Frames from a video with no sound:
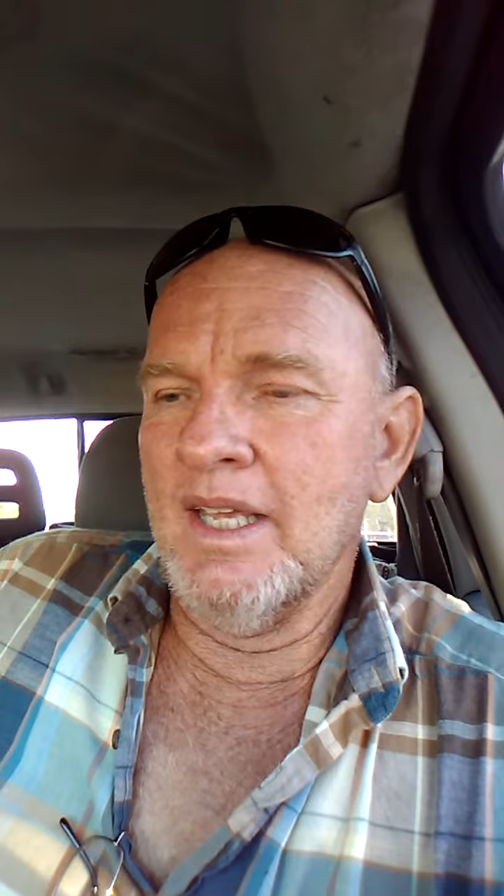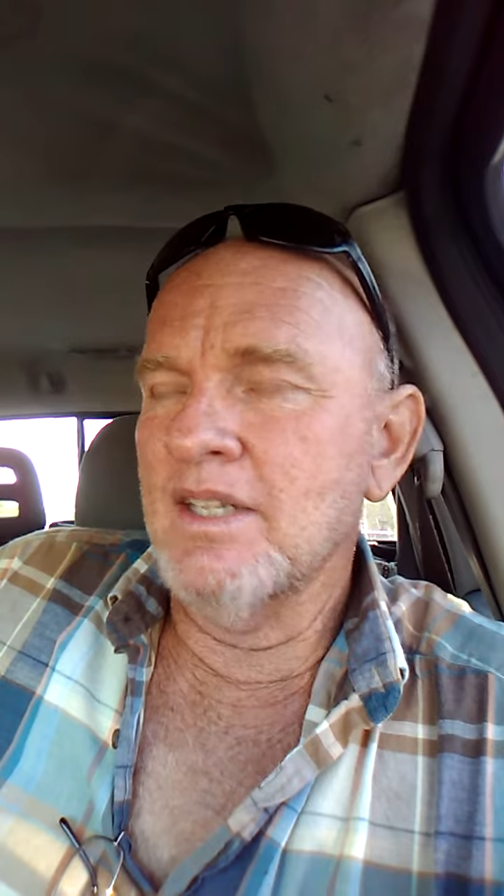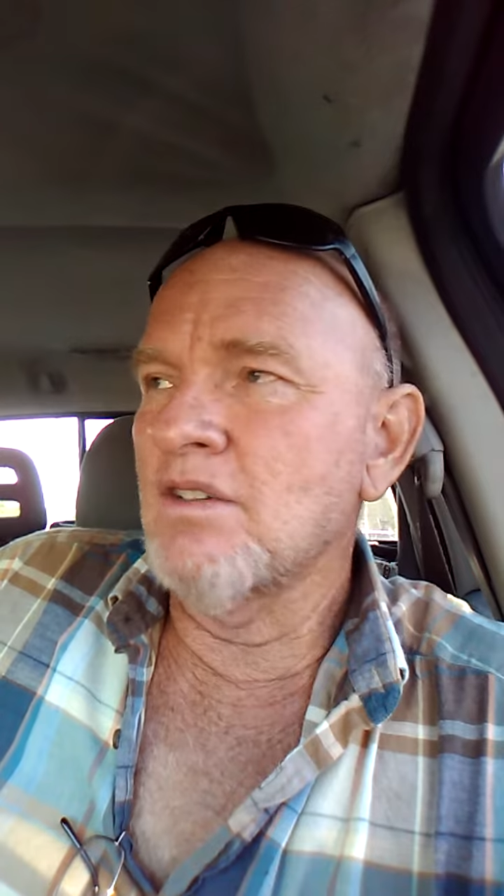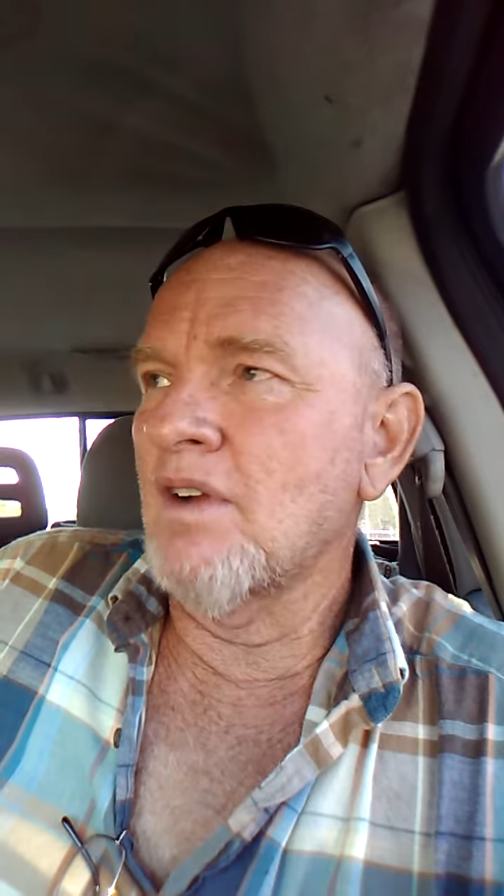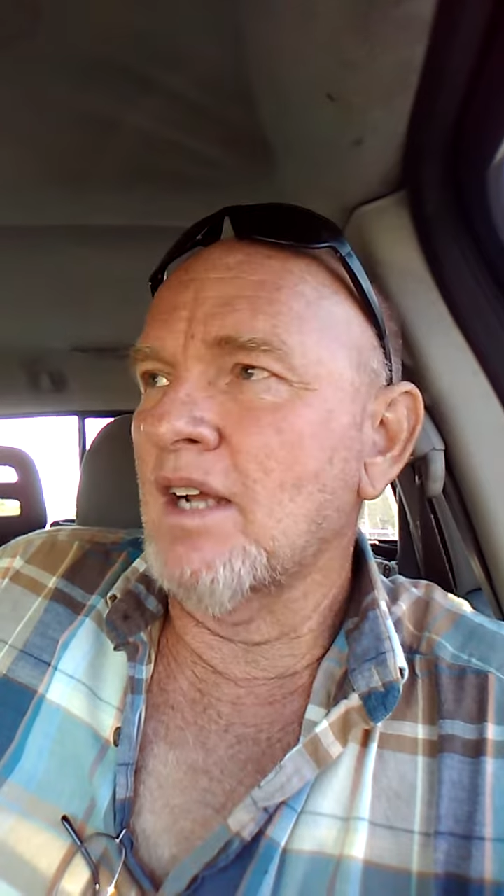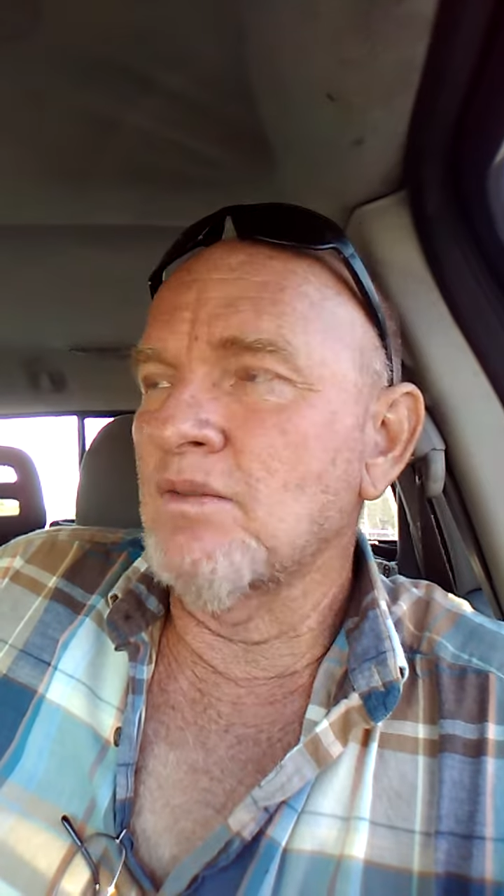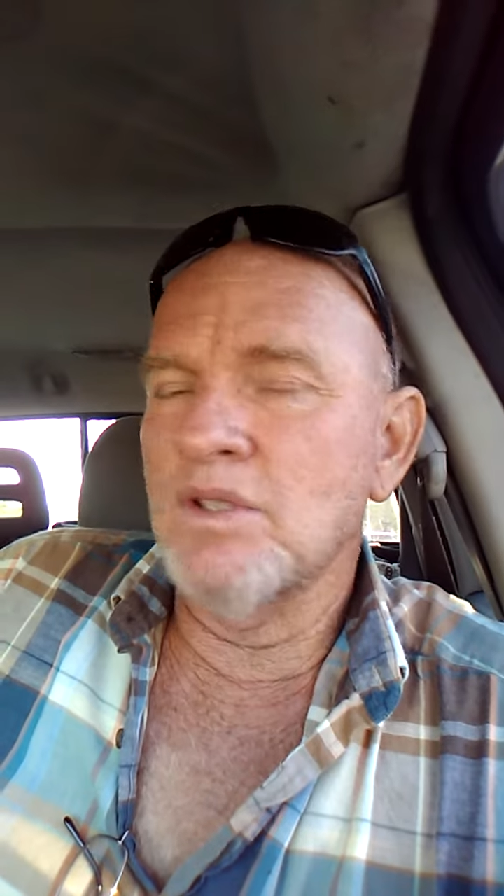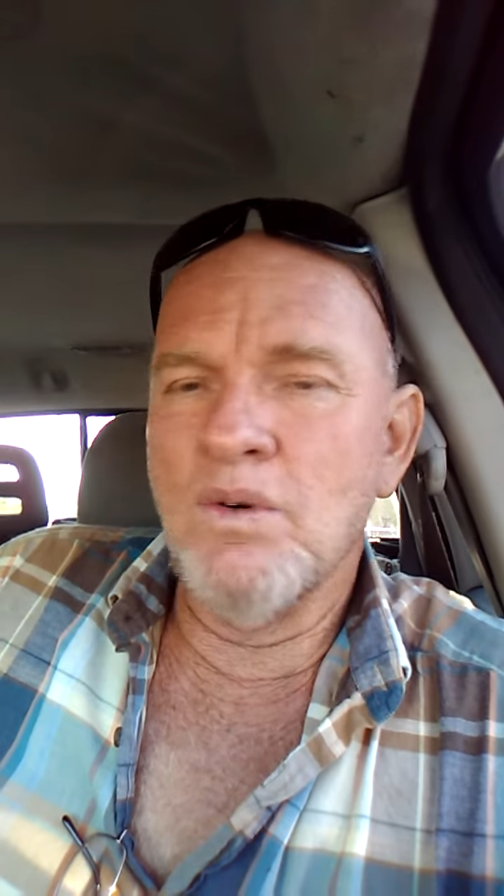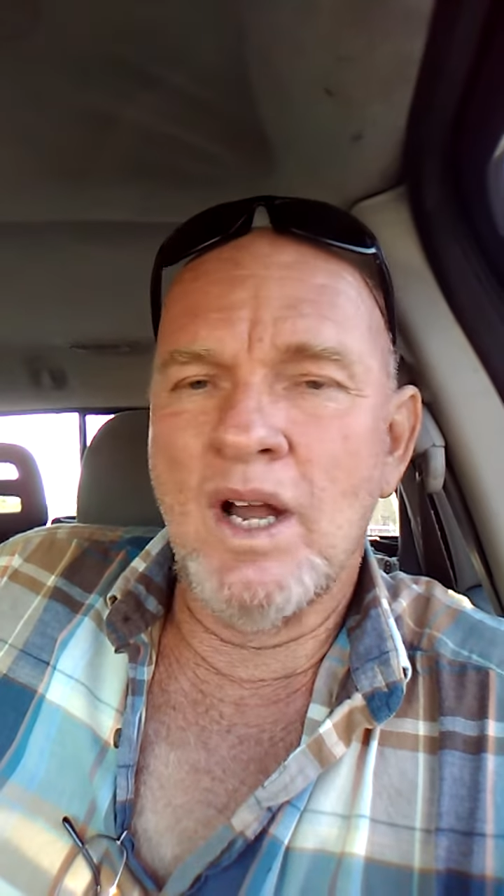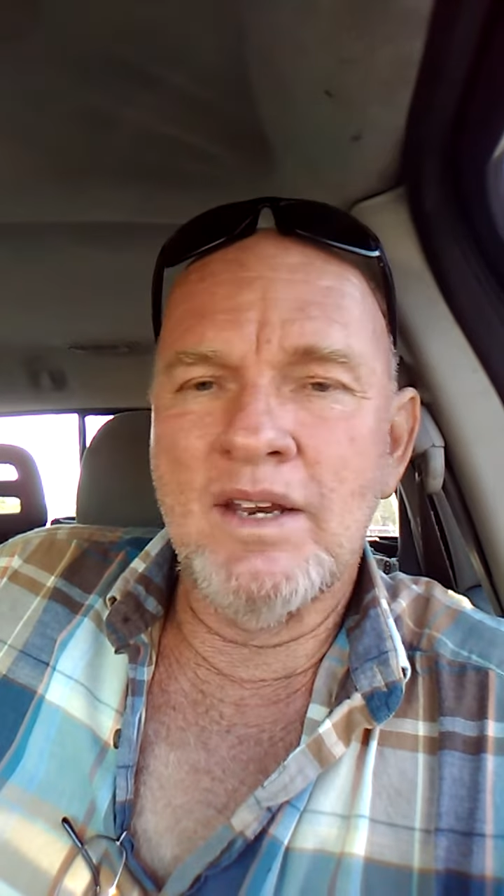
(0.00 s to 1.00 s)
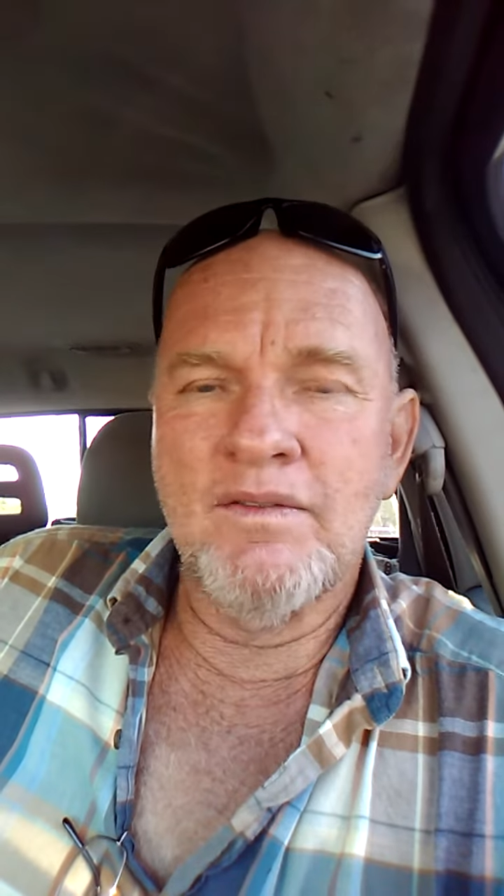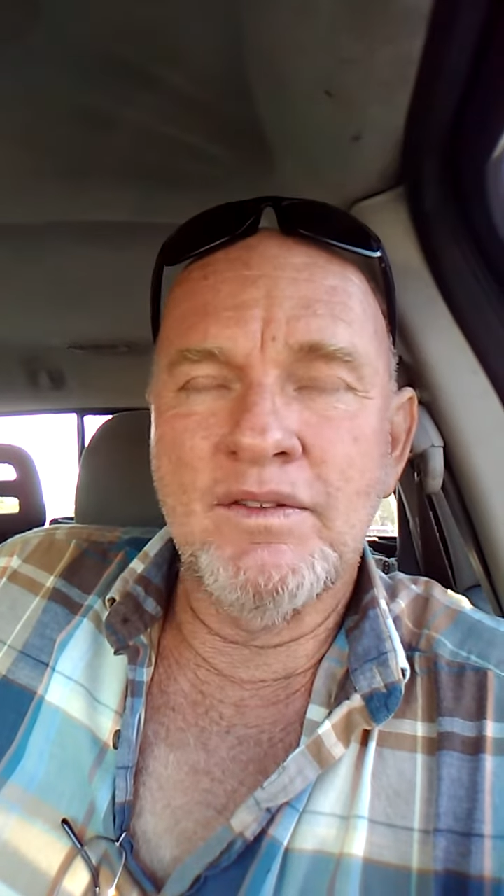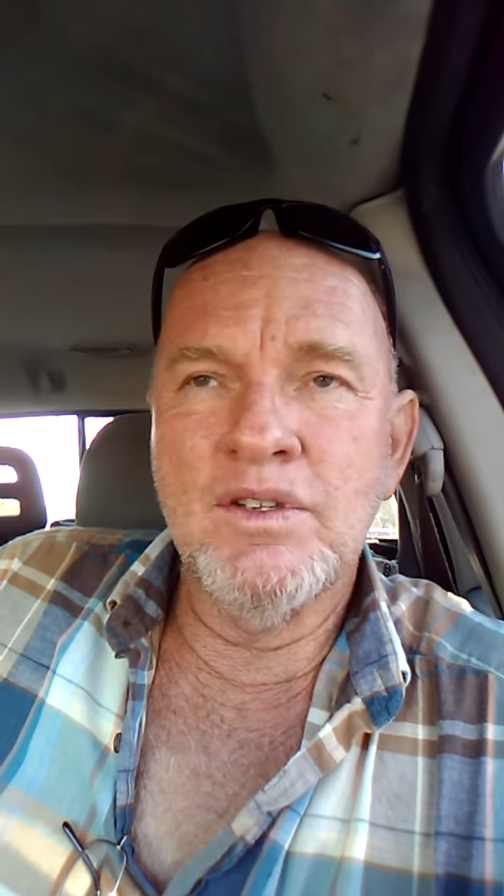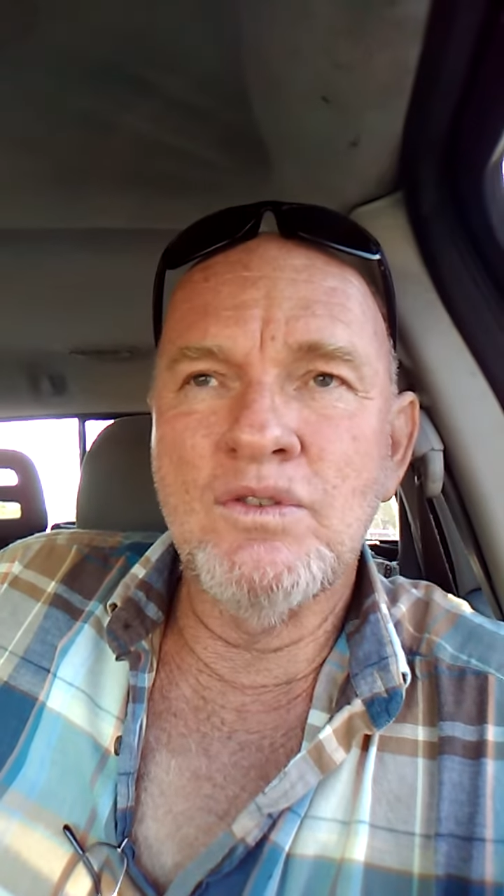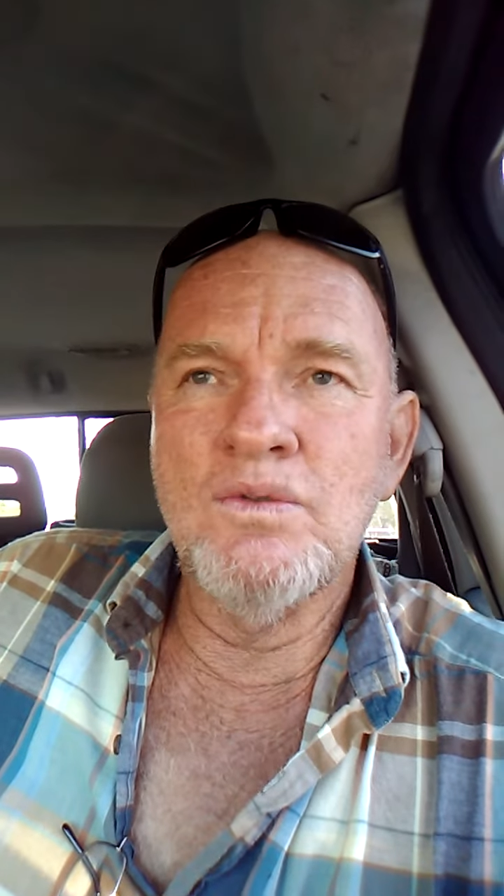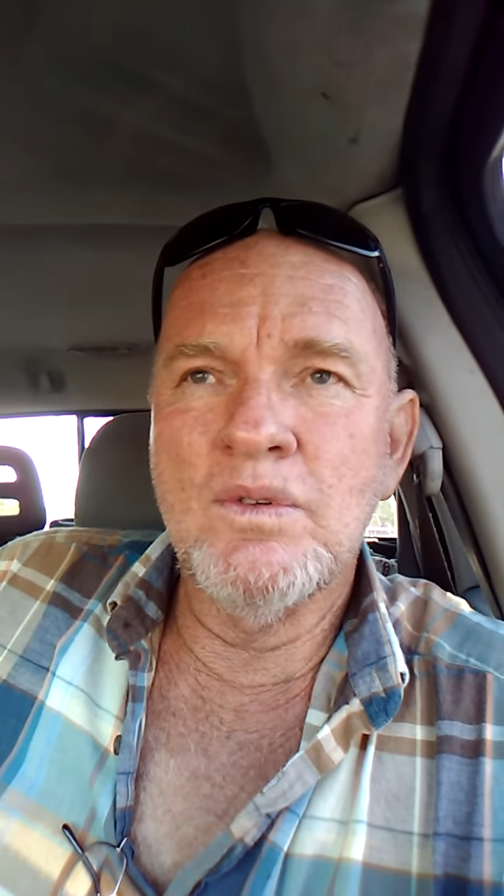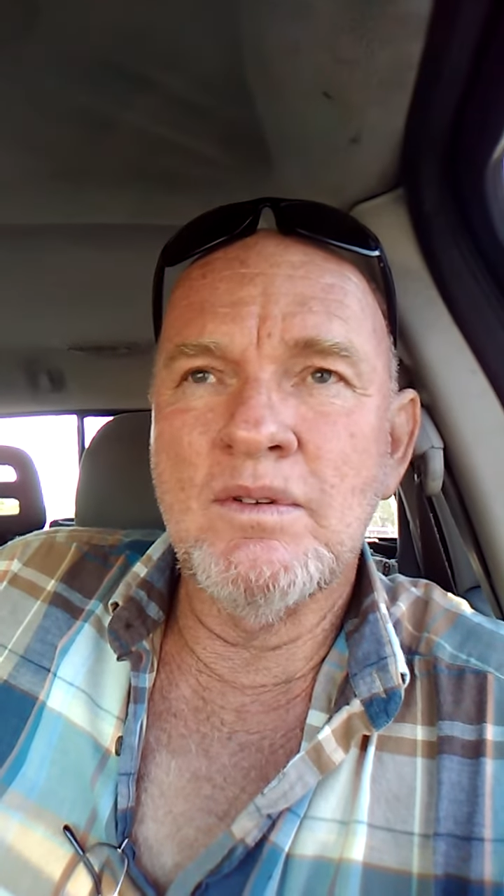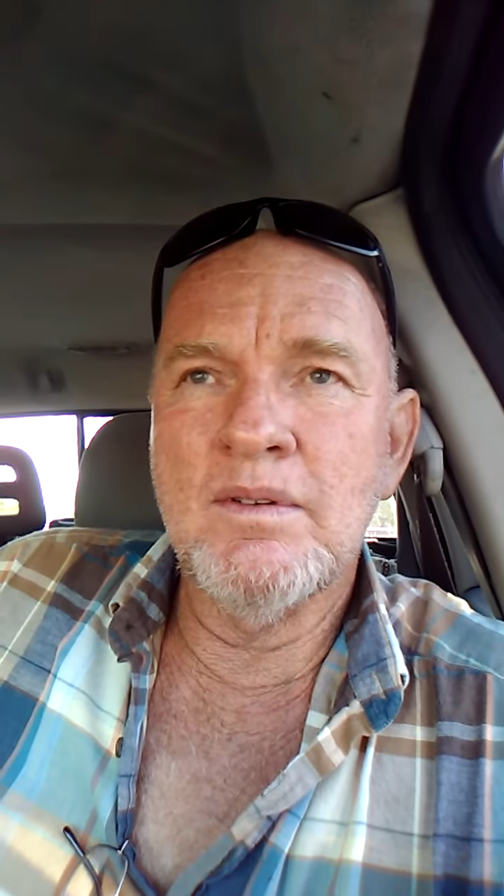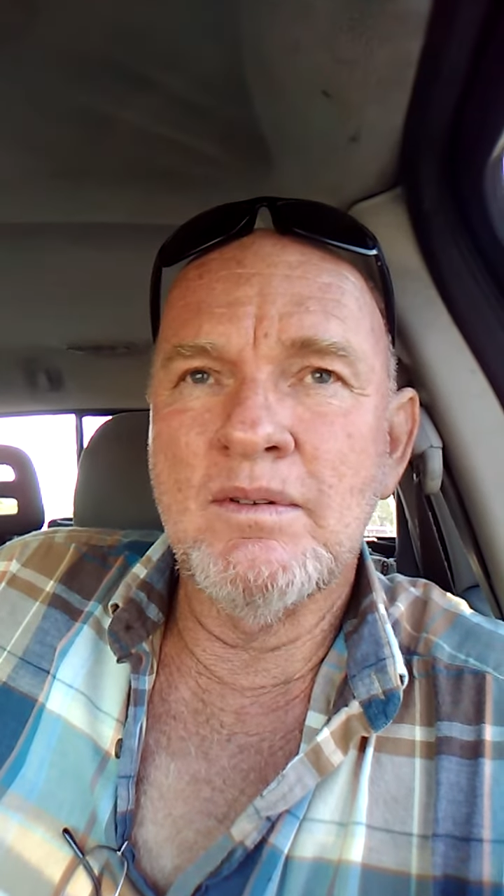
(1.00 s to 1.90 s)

interact with quite a few